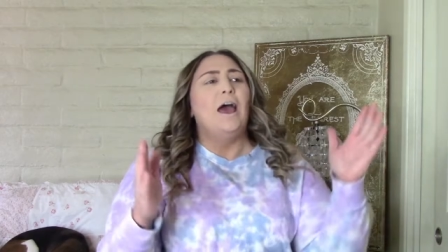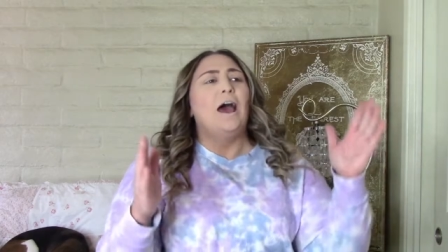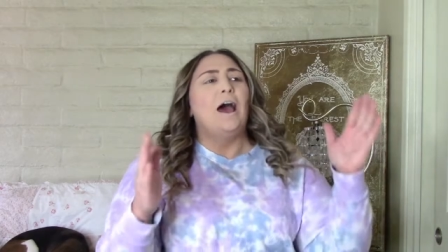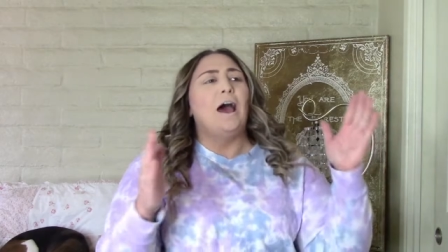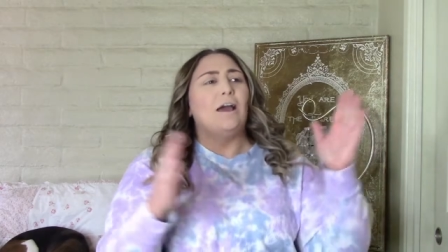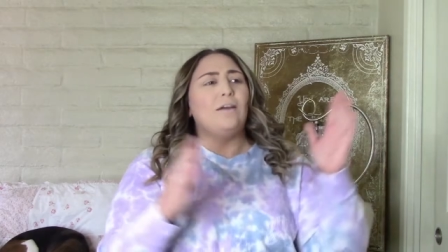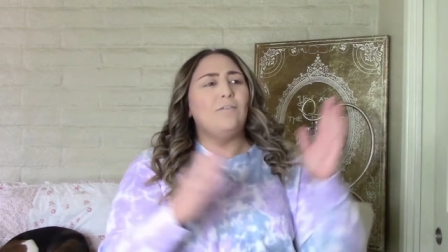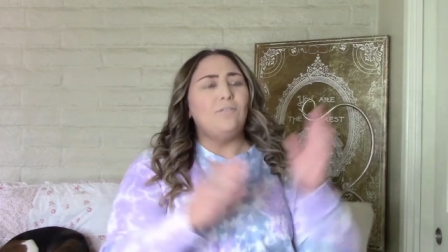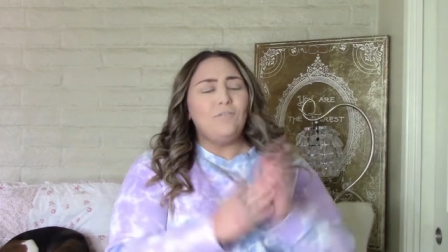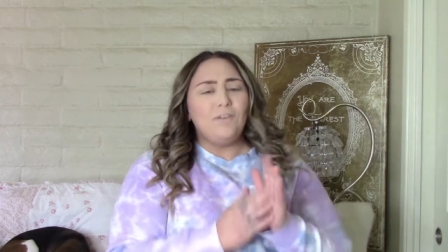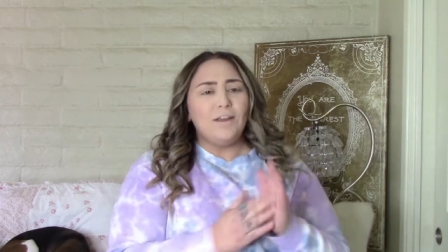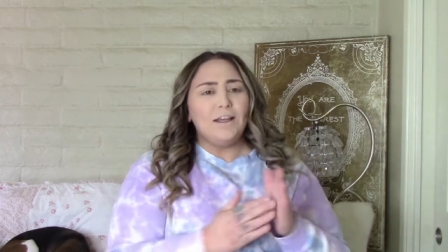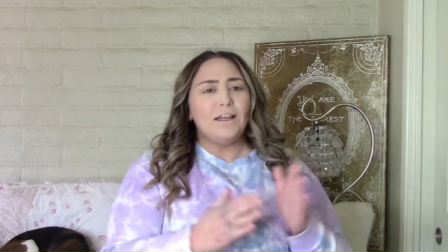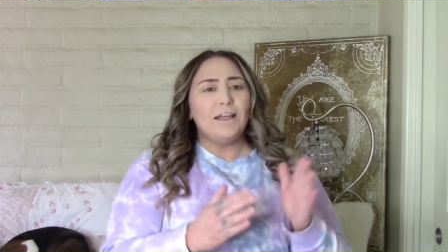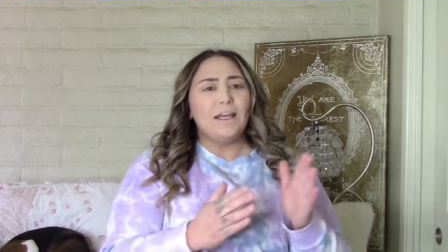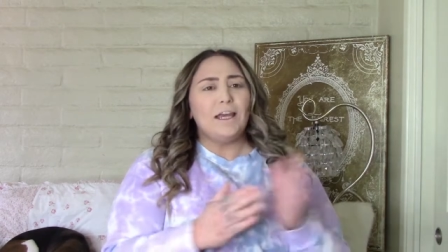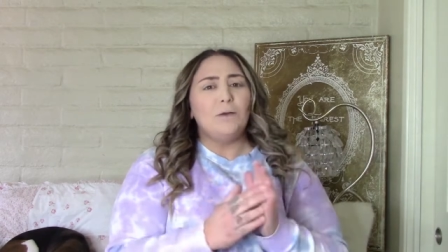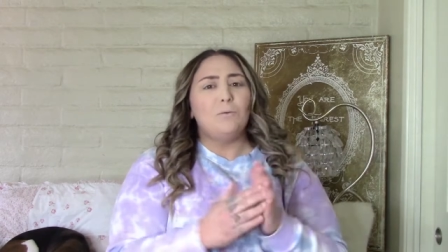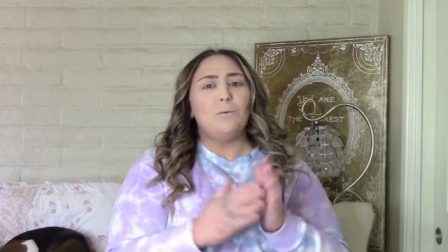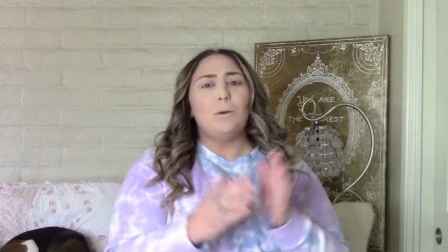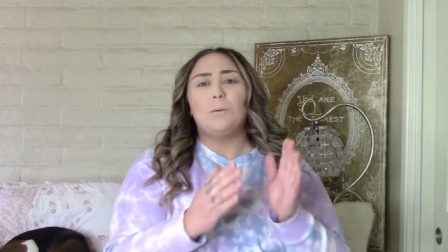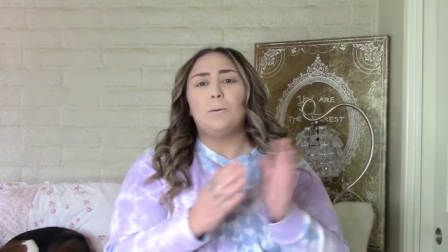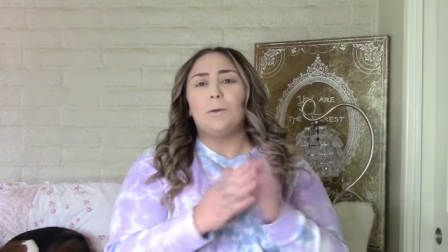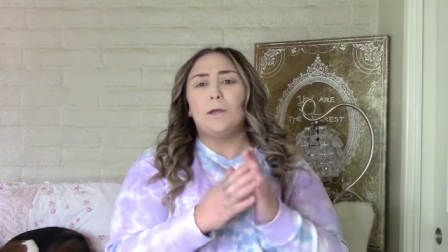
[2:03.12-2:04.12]
I feel
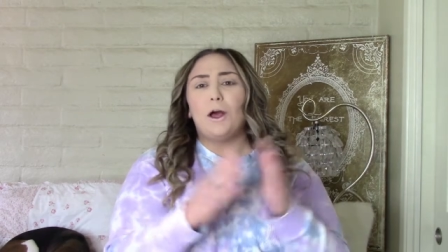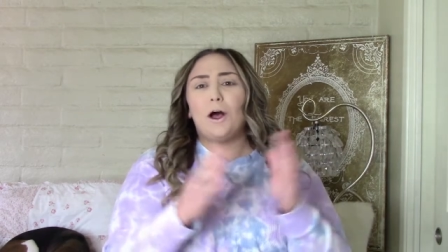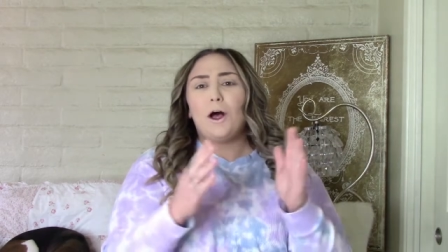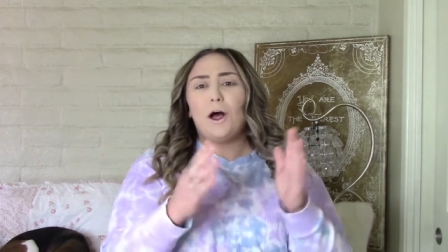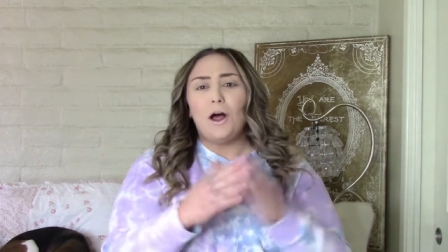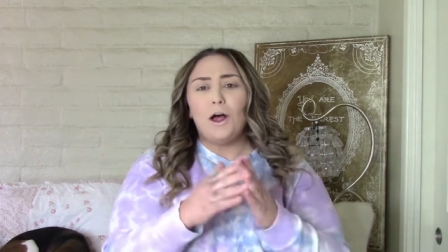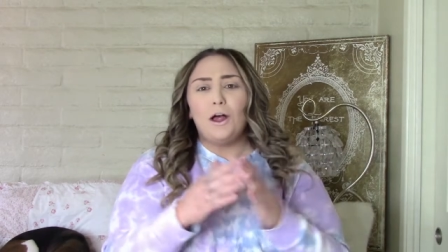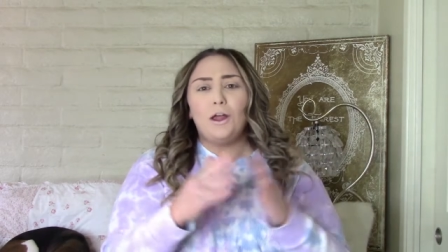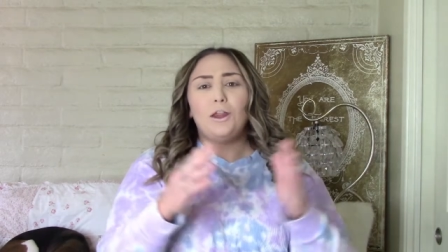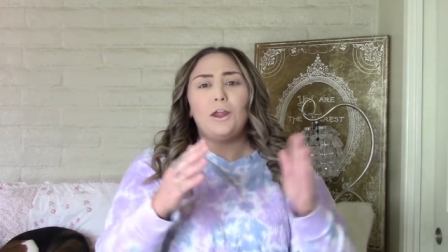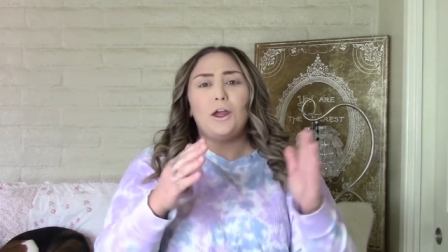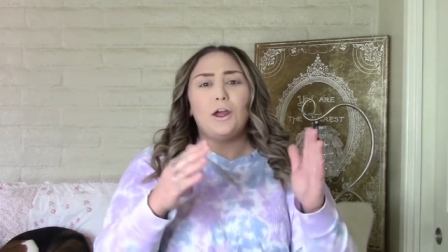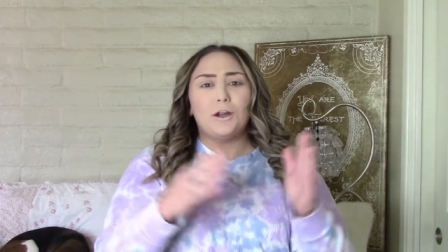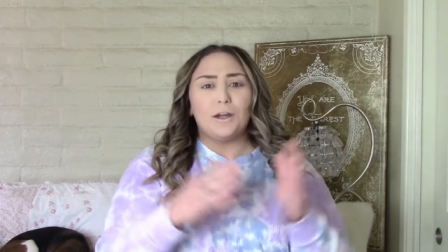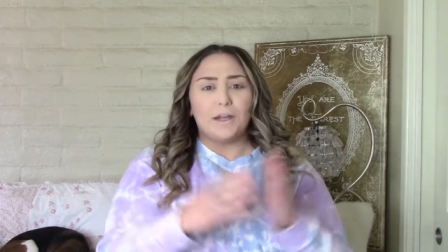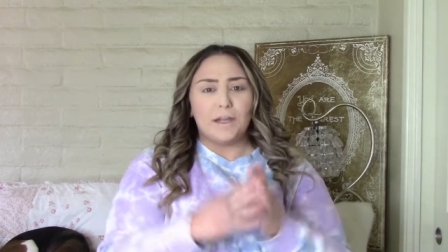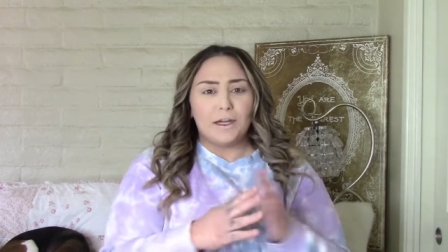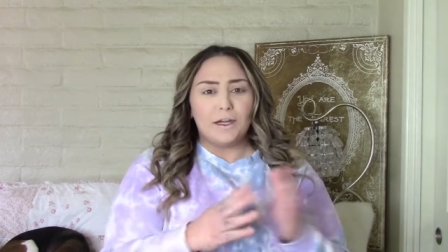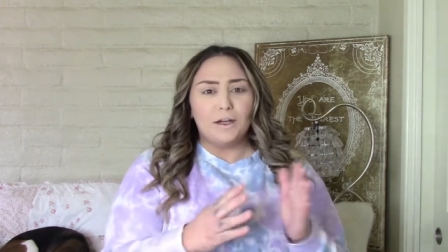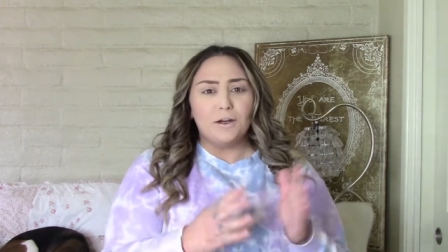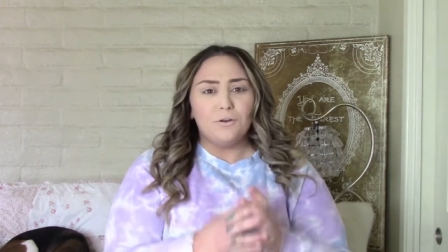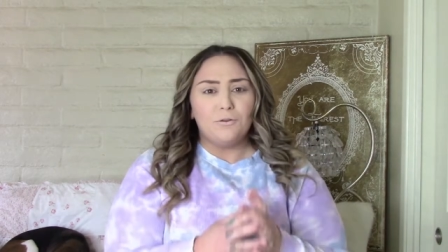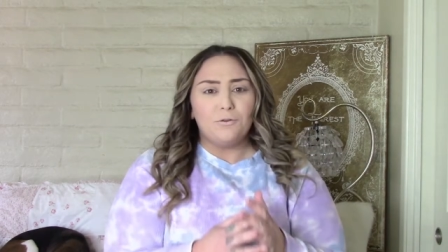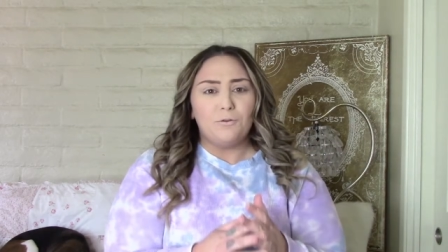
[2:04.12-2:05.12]
like what we all are
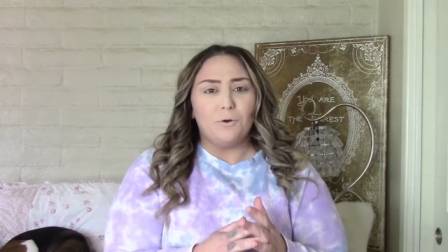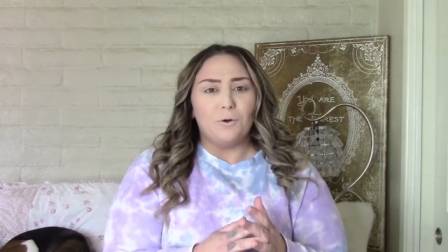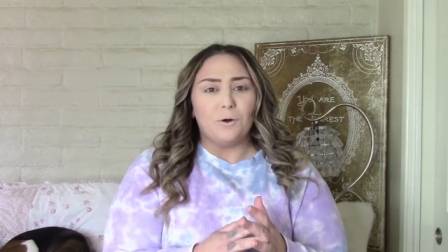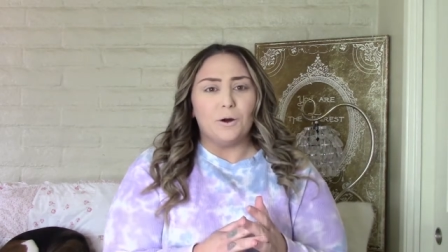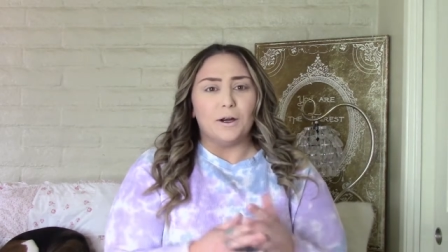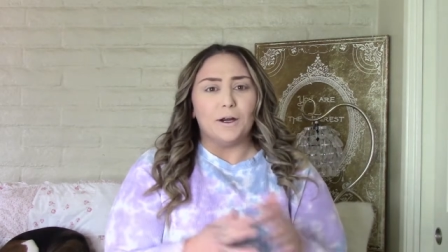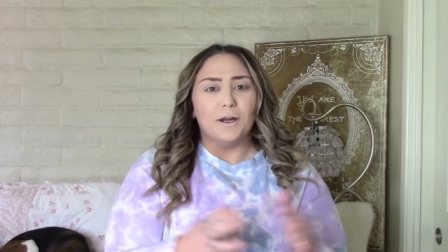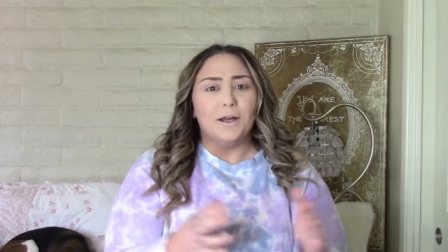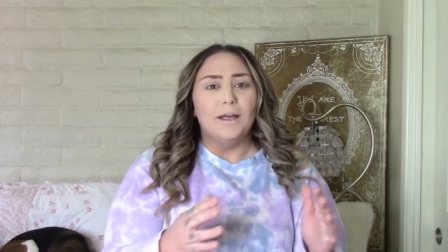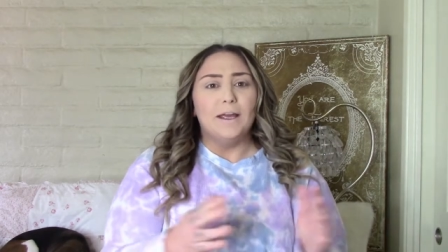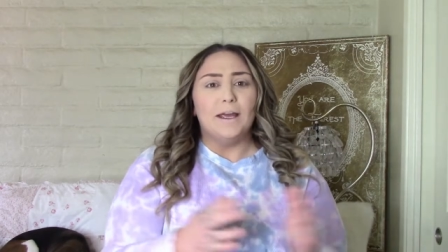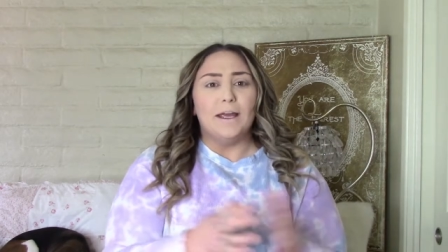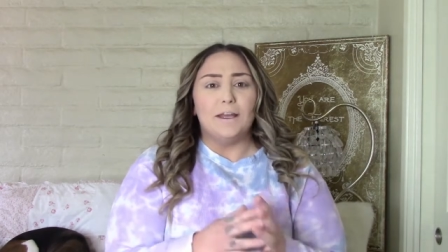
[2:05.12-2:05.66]
here for